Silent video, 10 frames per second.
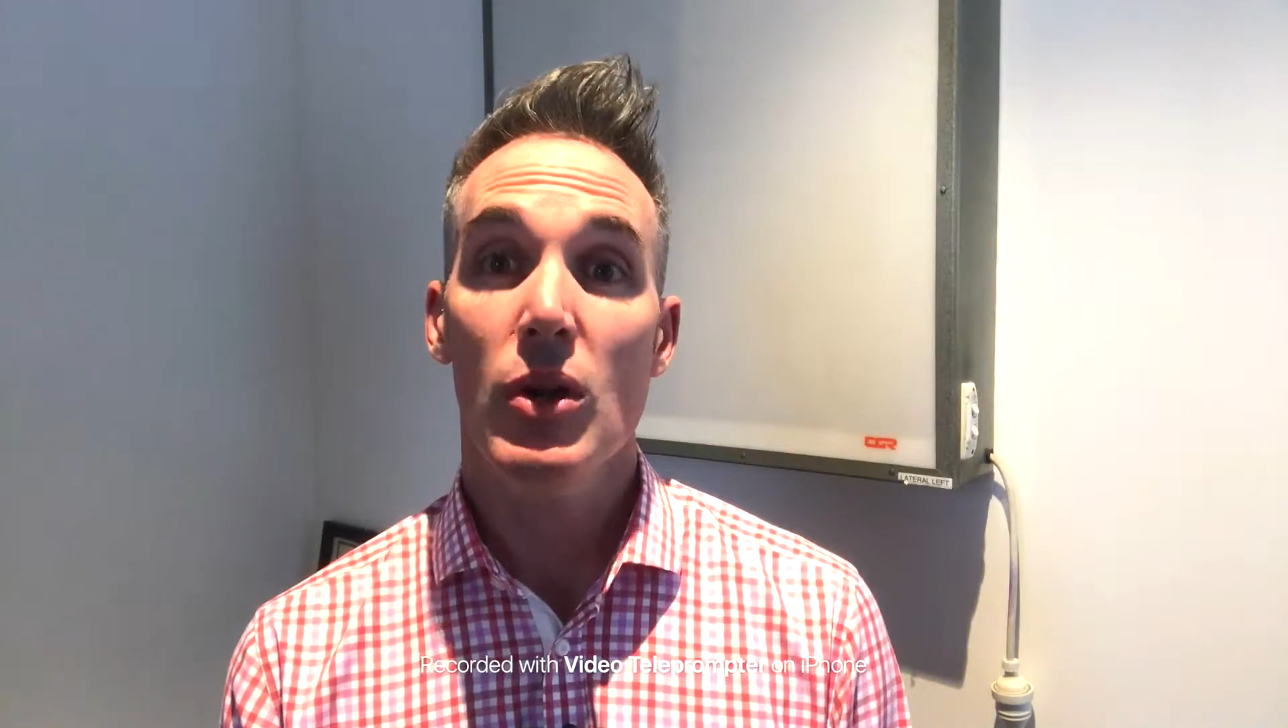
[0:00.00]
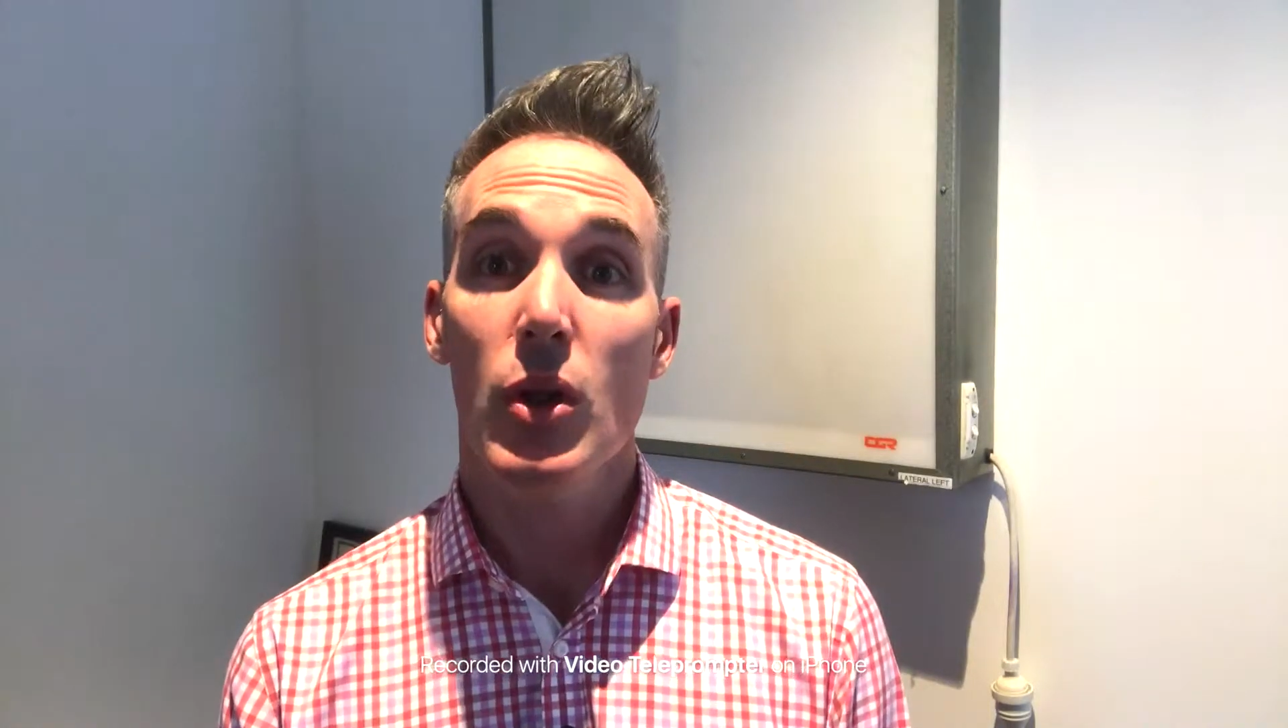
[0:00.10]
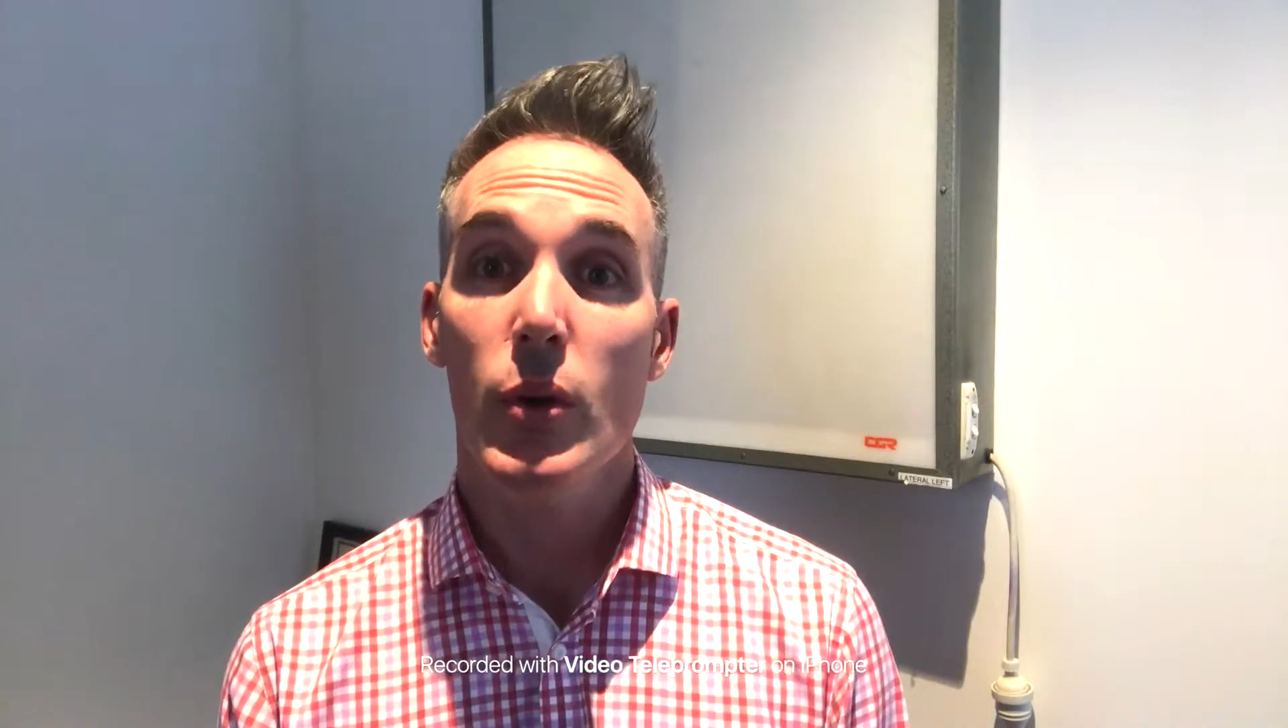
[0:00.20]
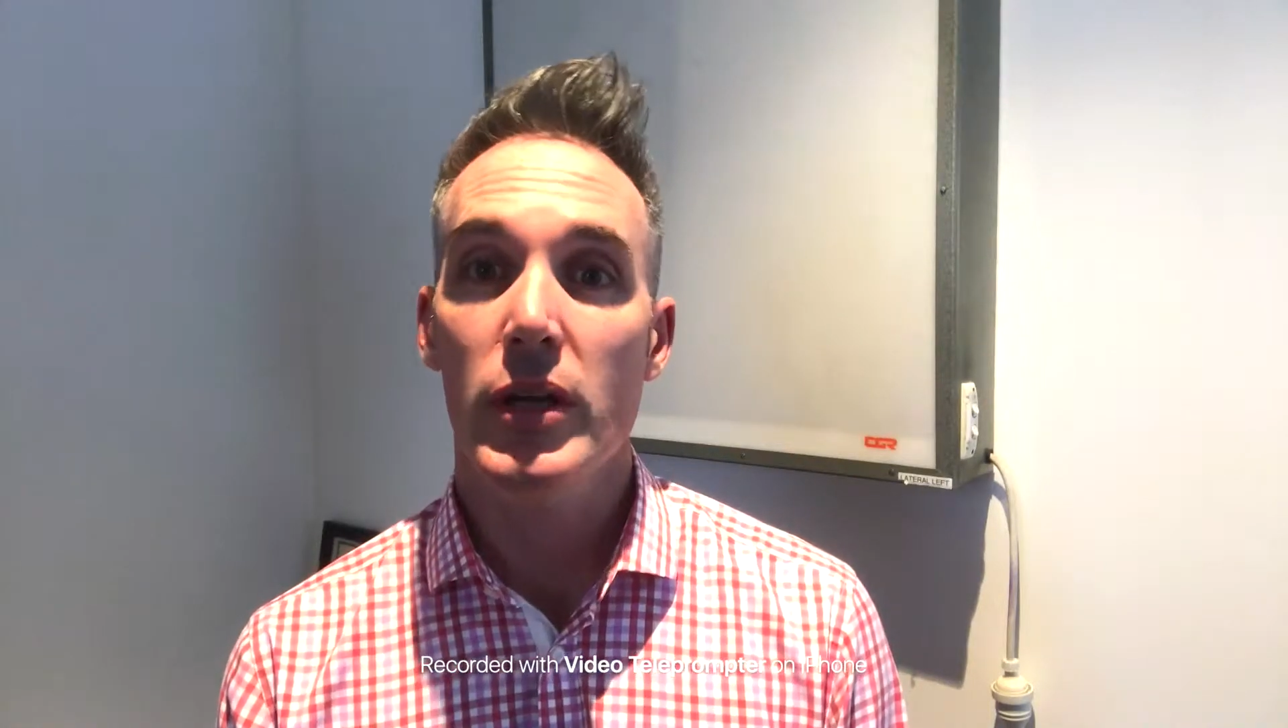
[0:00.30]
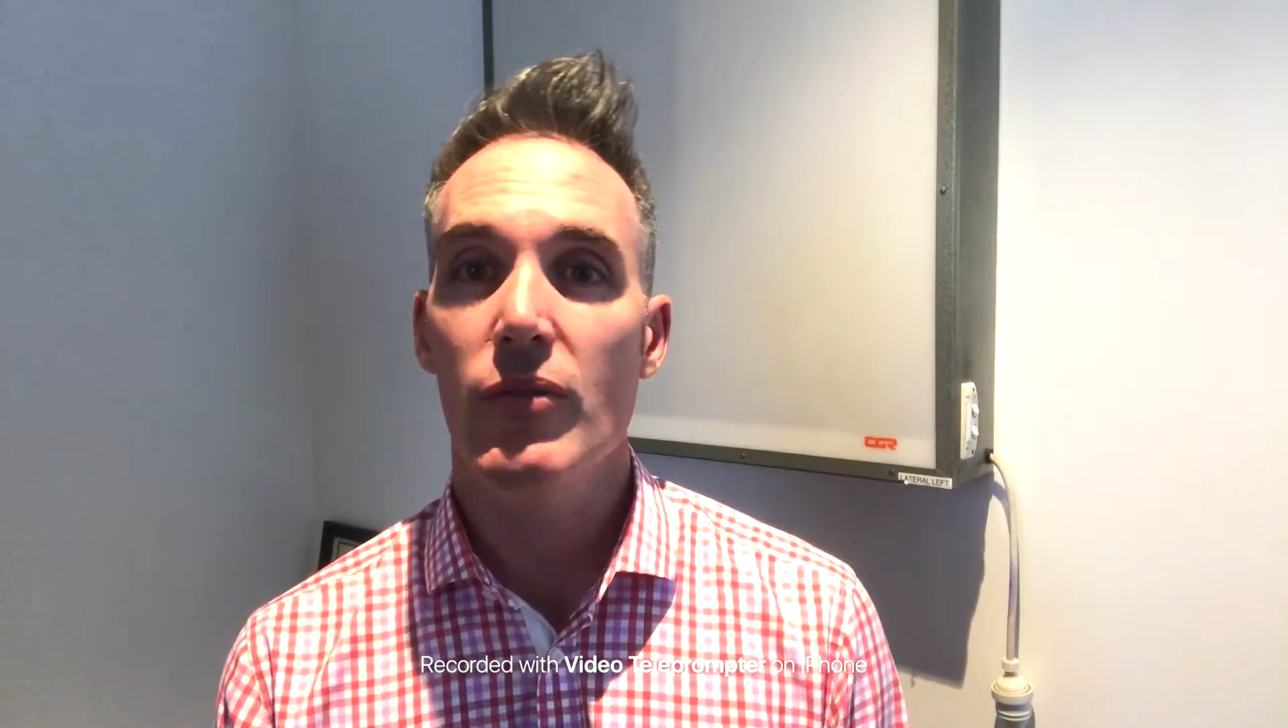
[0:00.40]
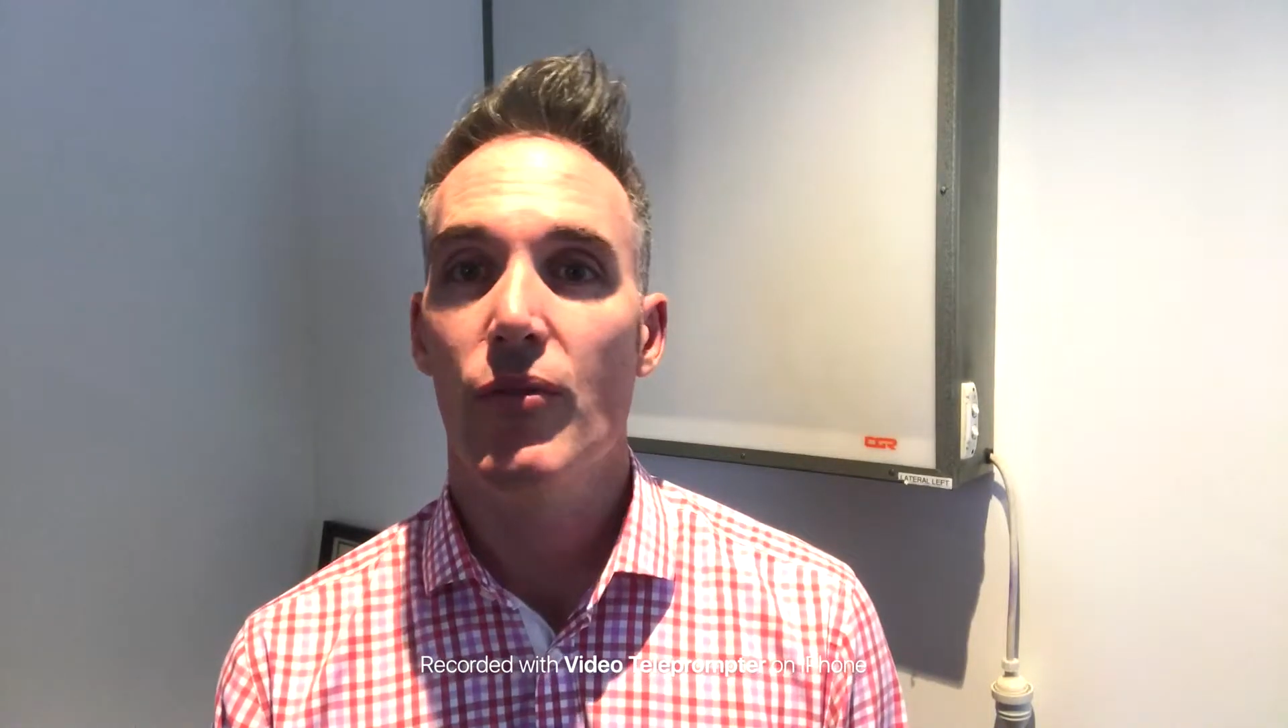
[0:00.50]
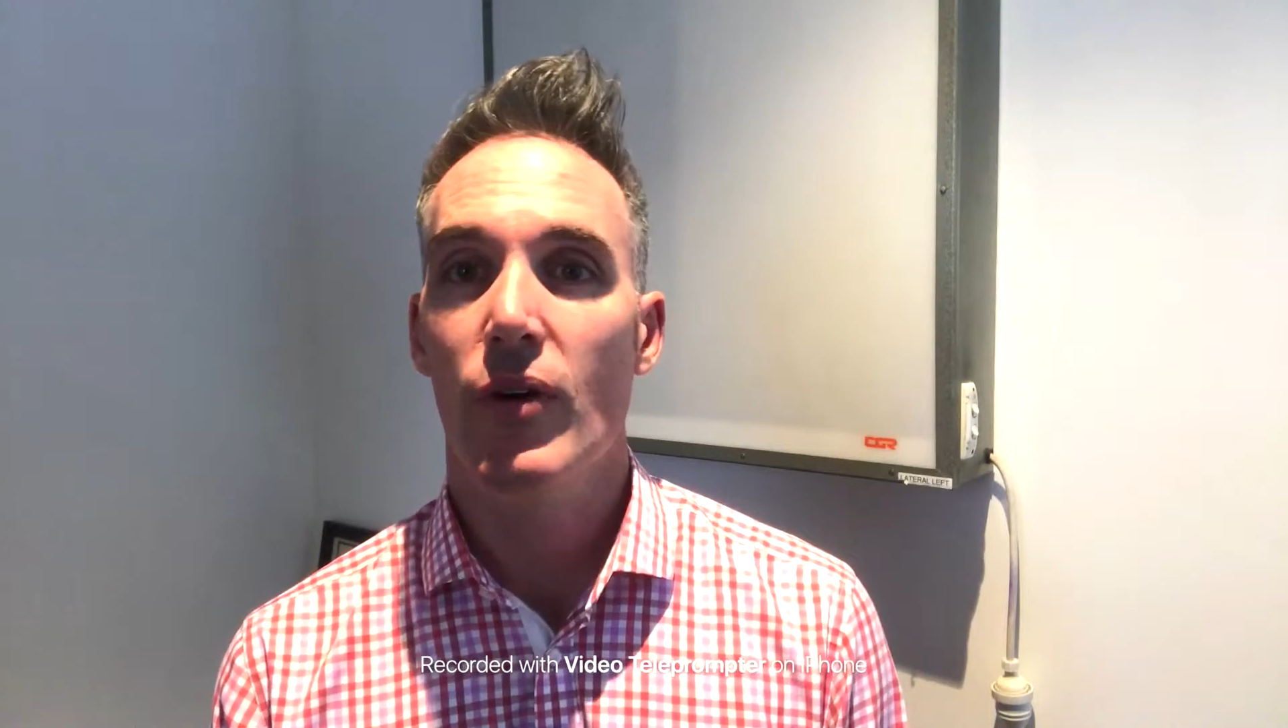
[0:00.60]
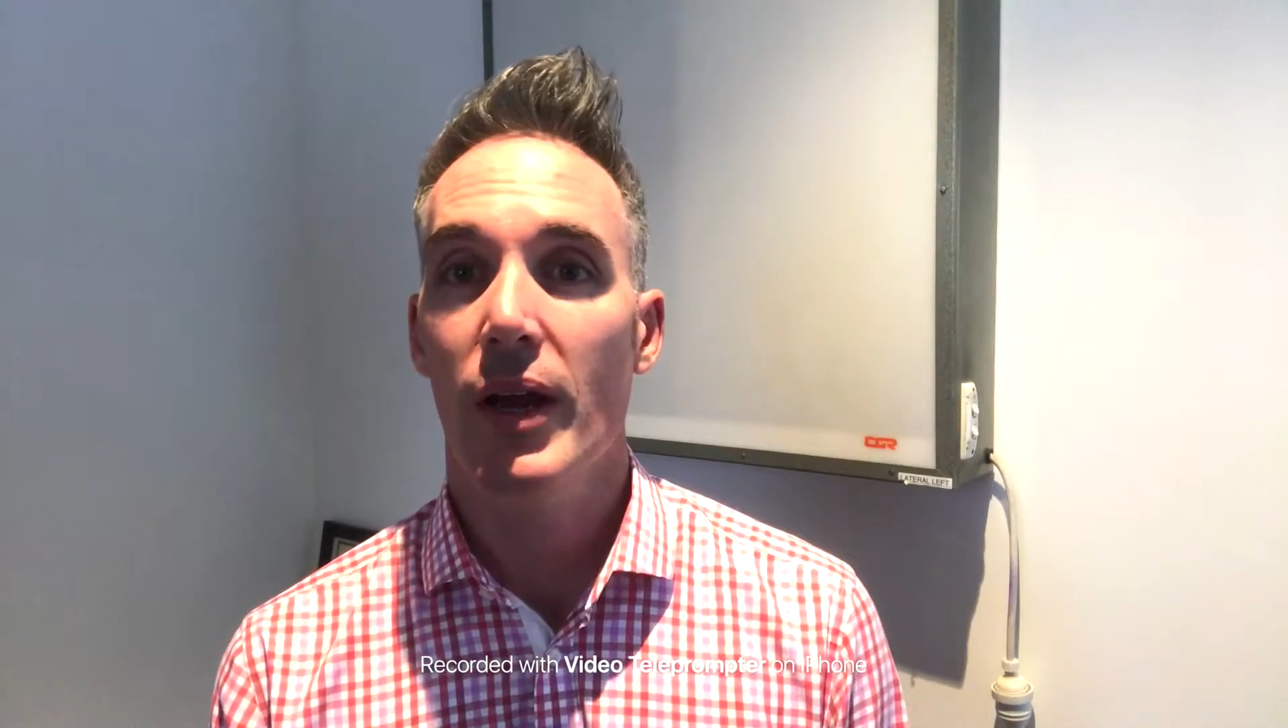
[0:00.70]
looking for